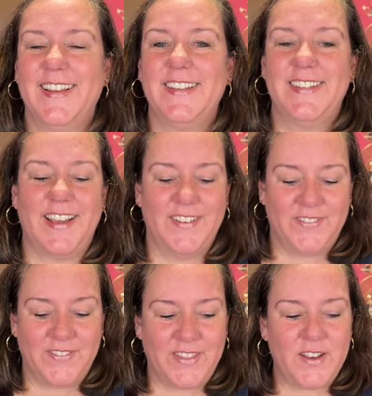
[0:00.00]
so
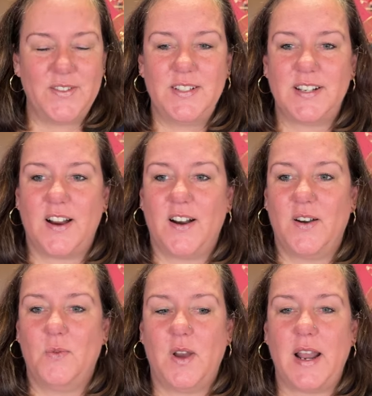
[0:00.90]
those
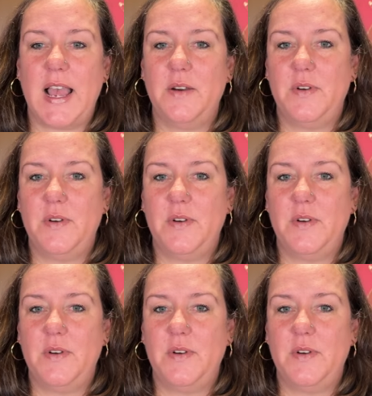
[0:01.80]
are what I